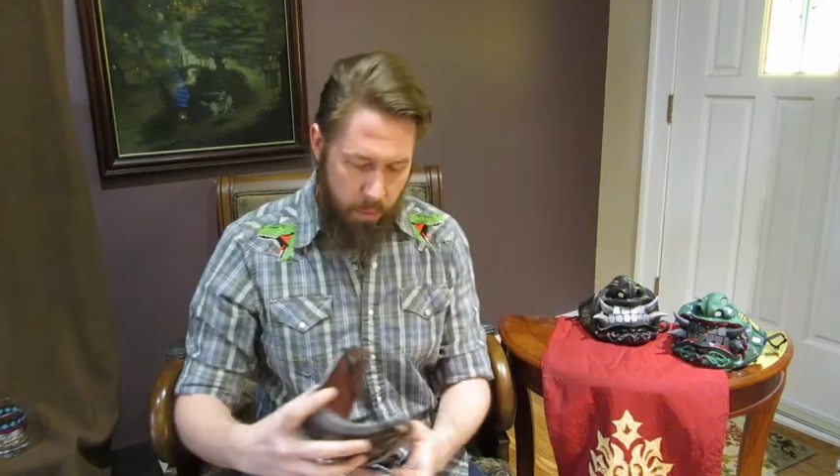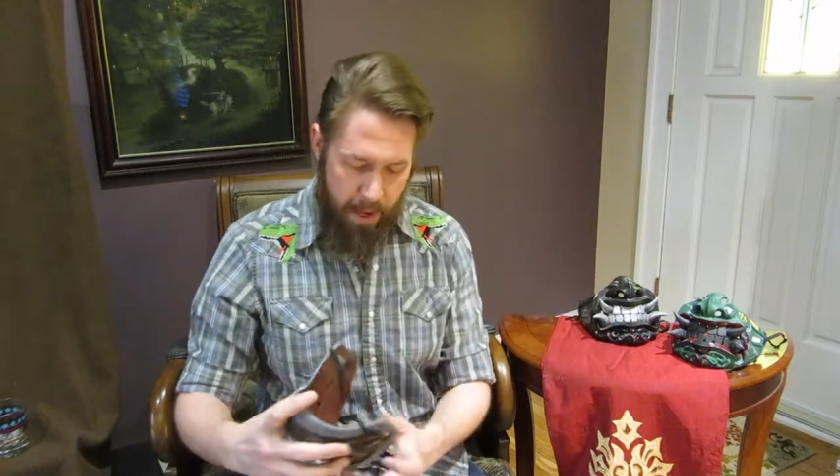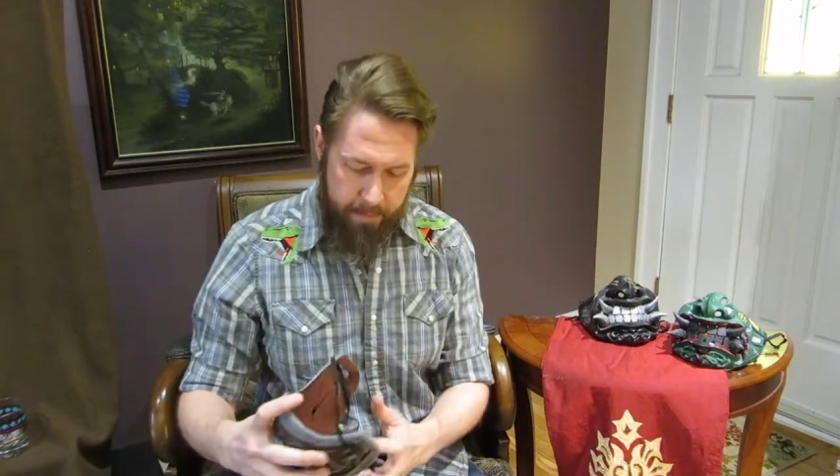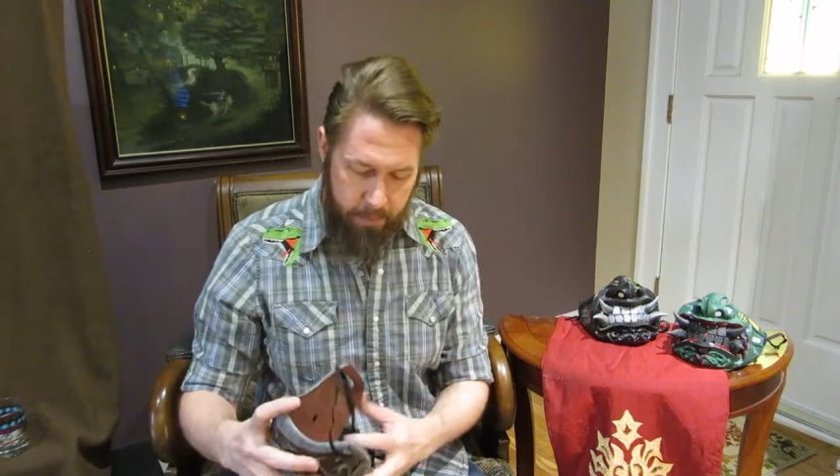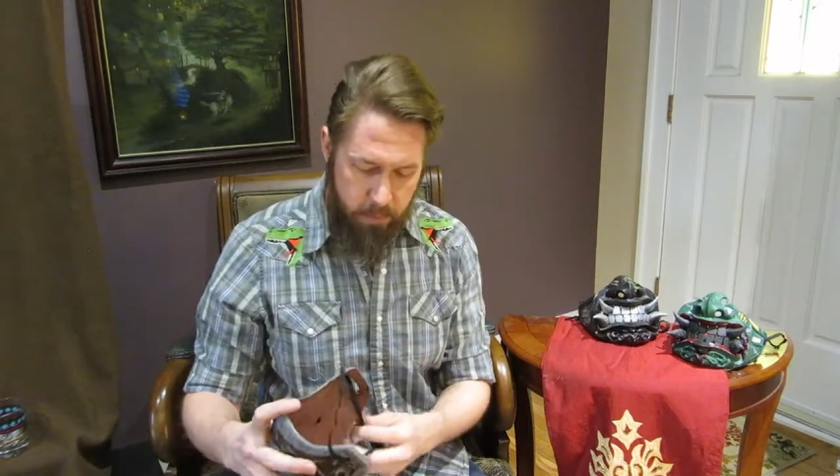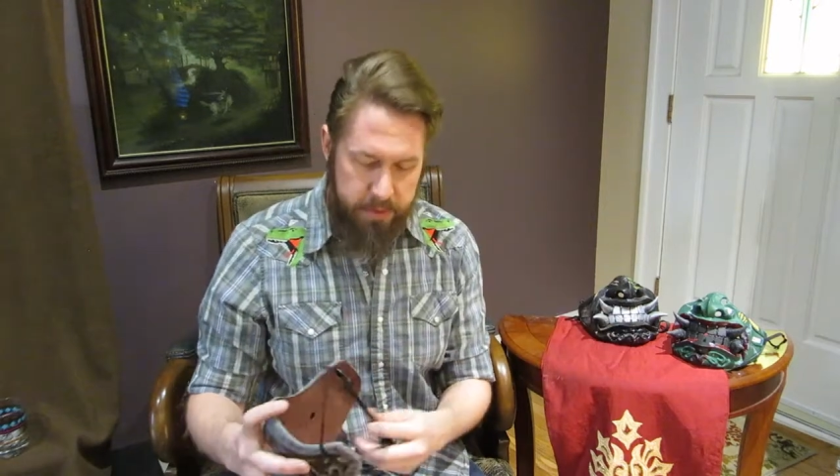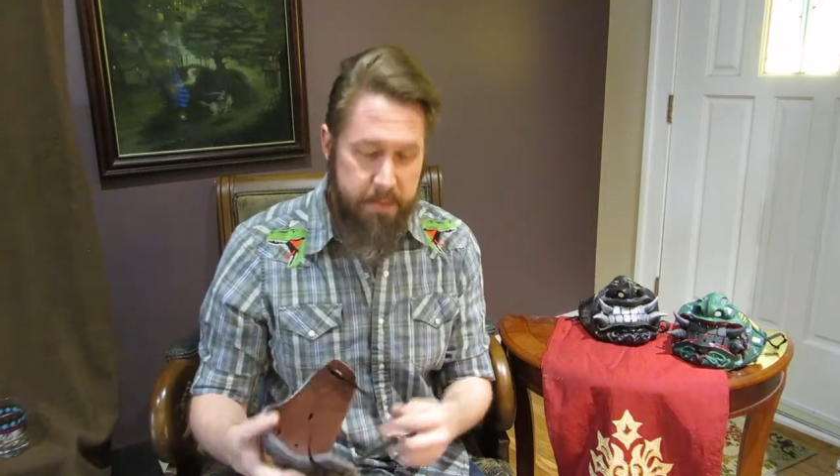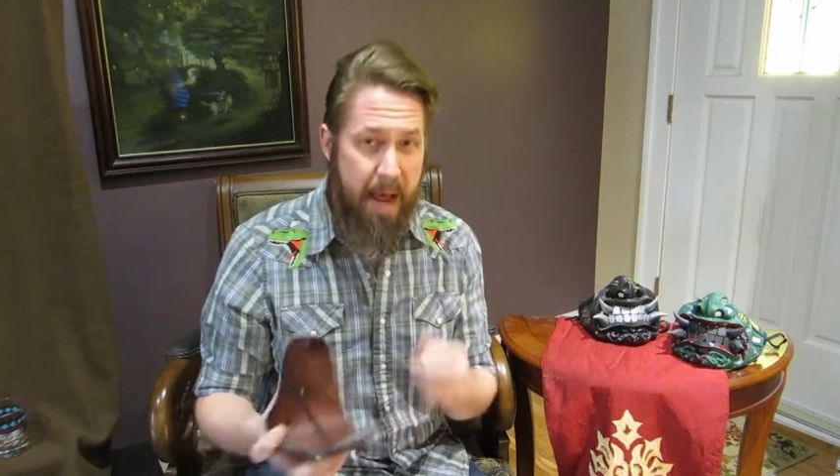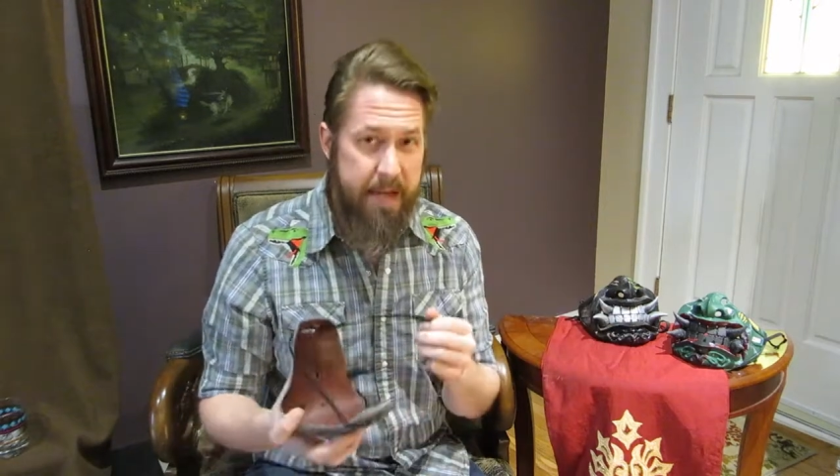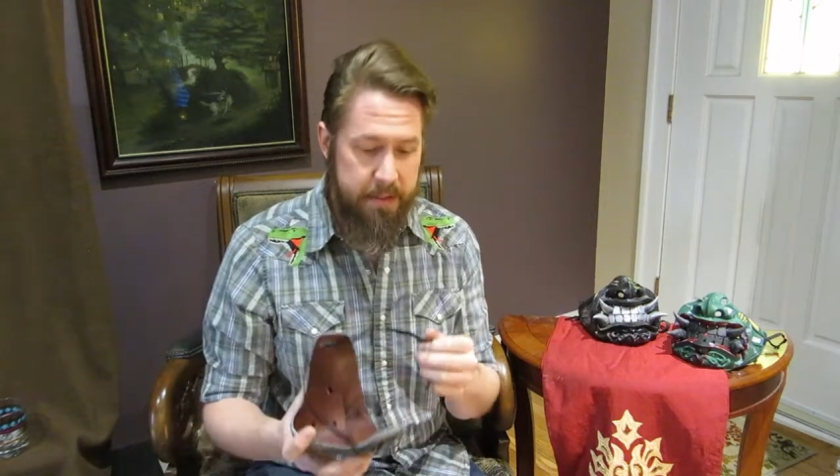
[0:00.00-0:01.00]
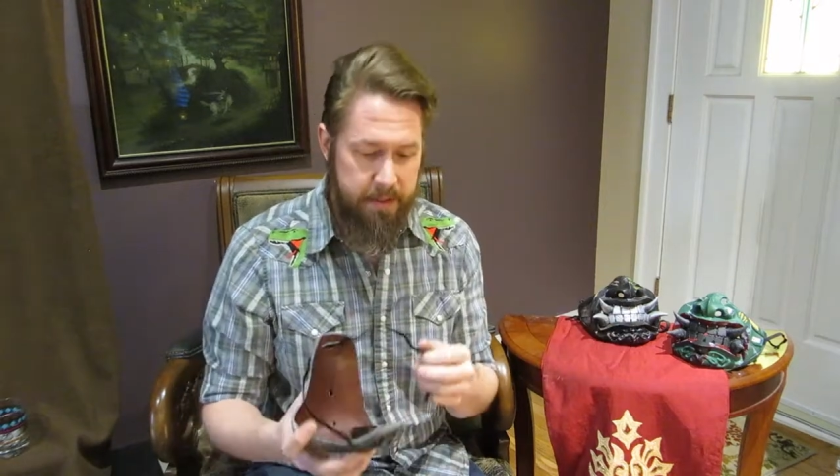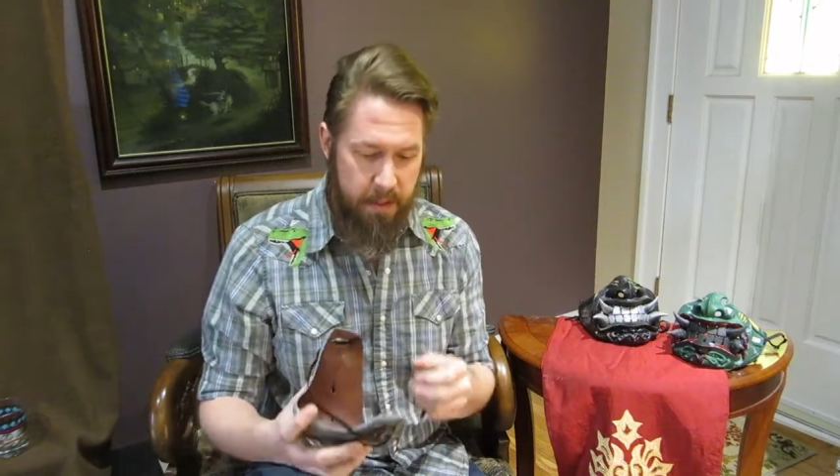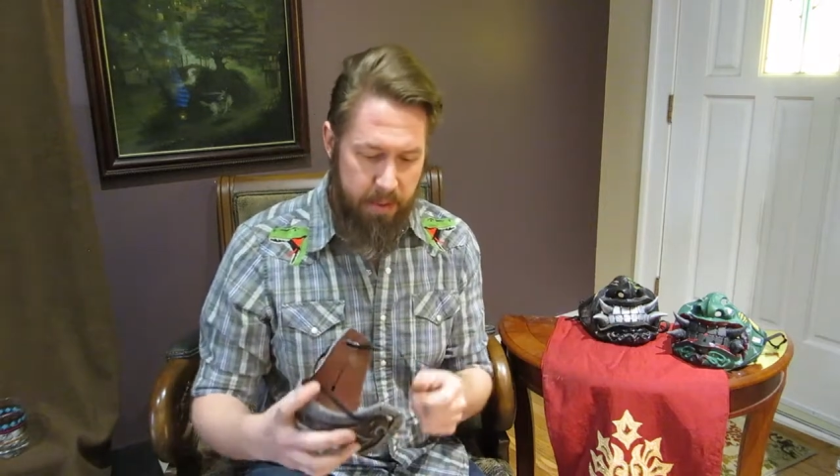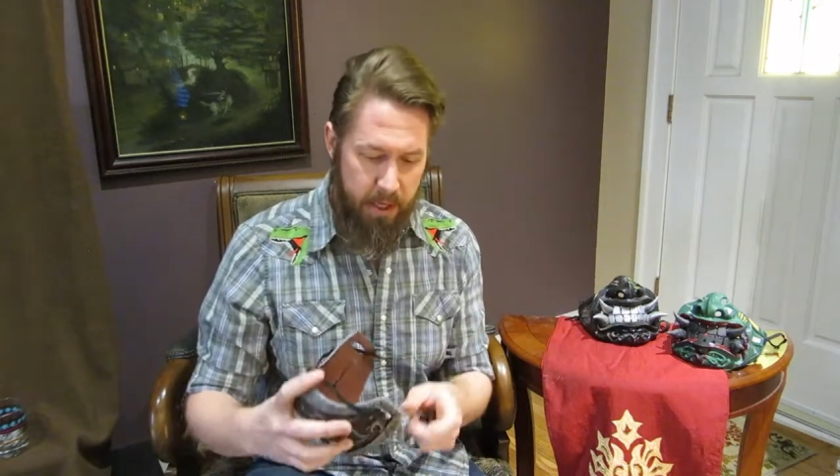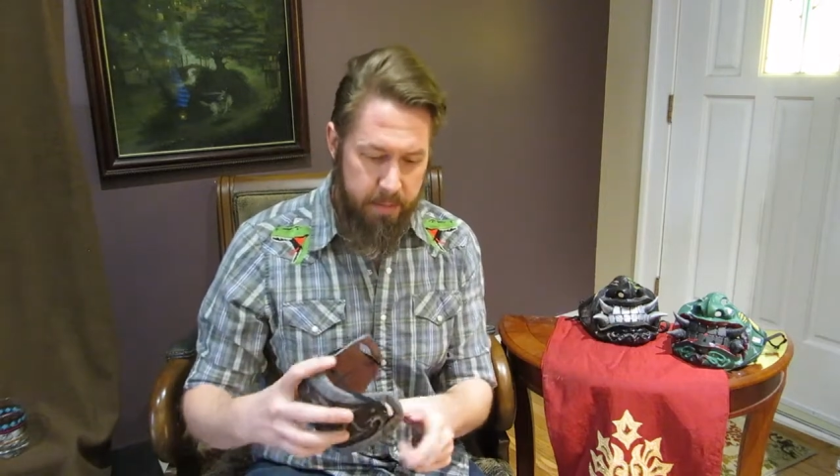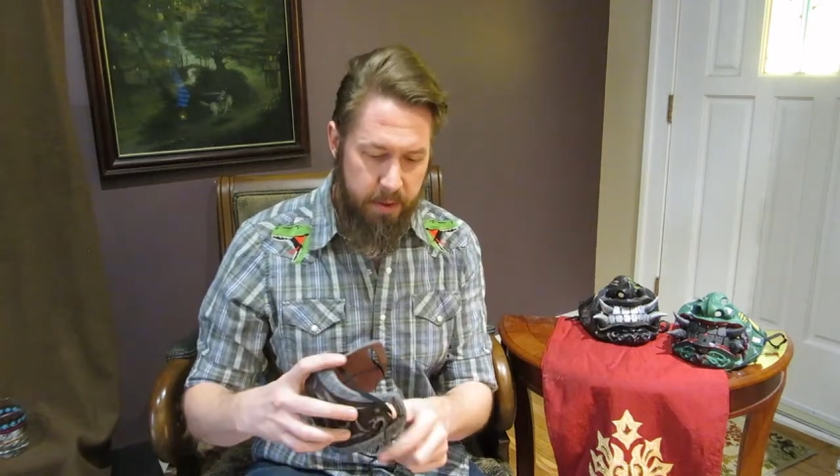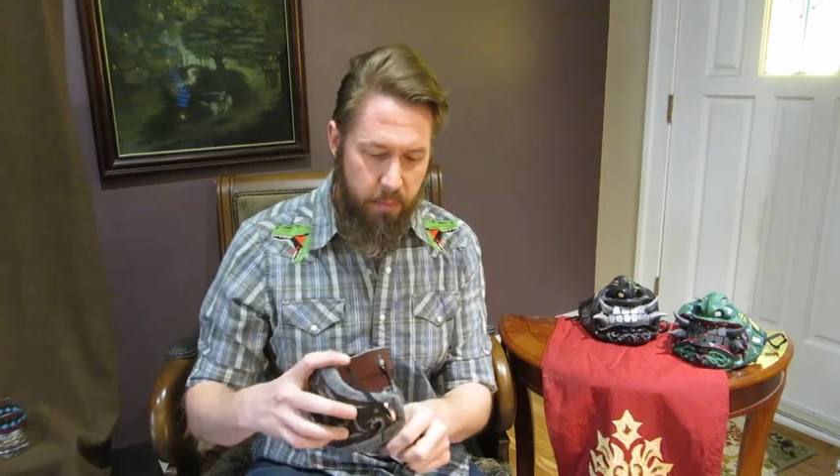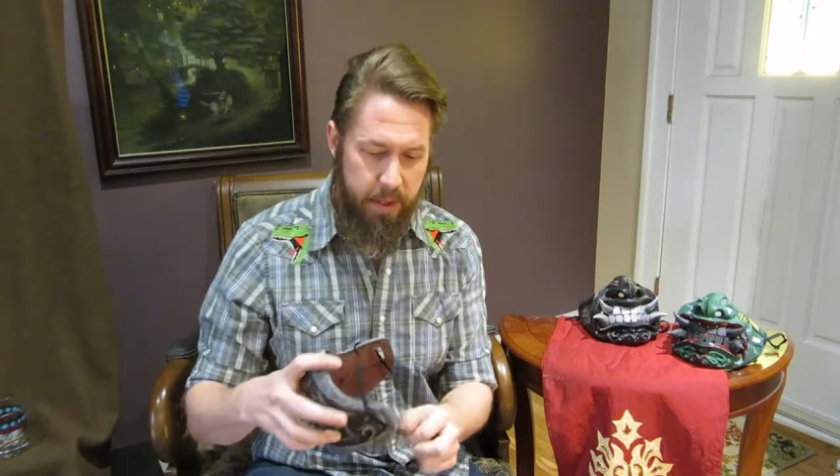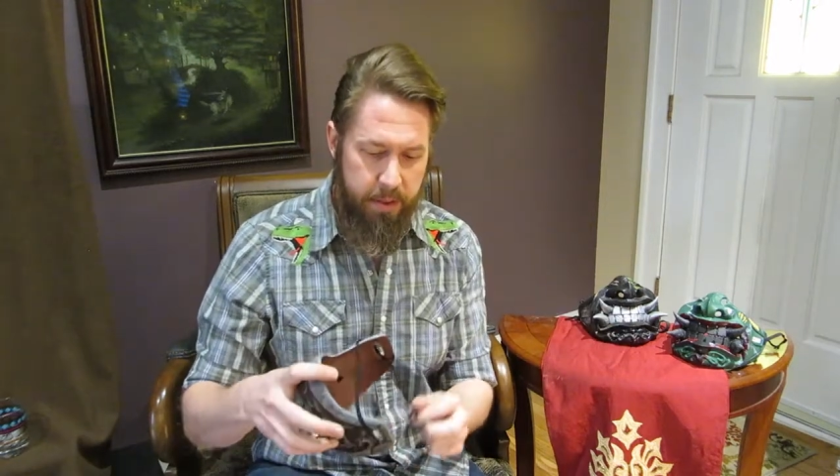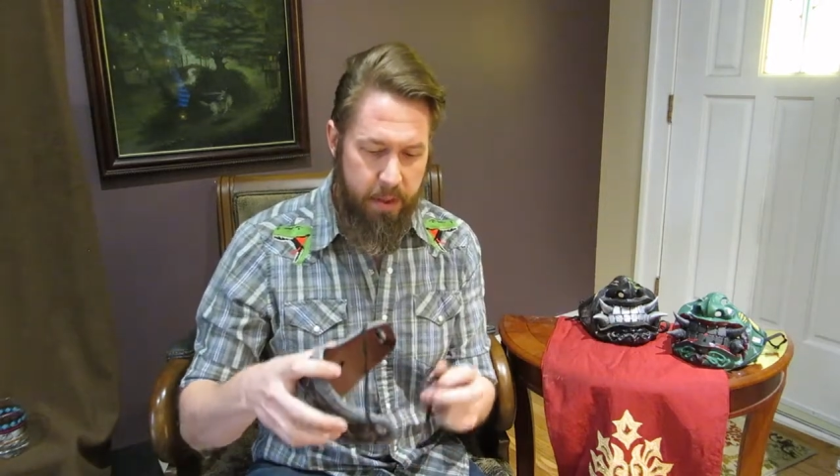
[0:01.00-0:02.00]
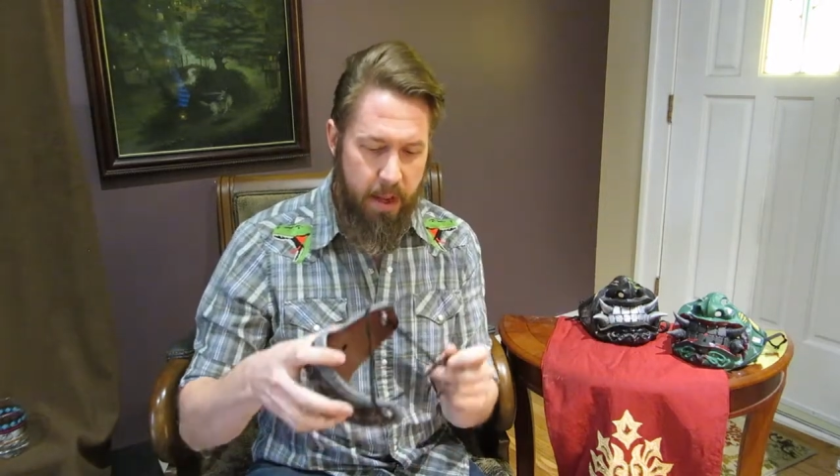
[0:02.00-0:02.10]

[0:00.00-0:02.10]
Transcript: Everyone's mask is going to be coming with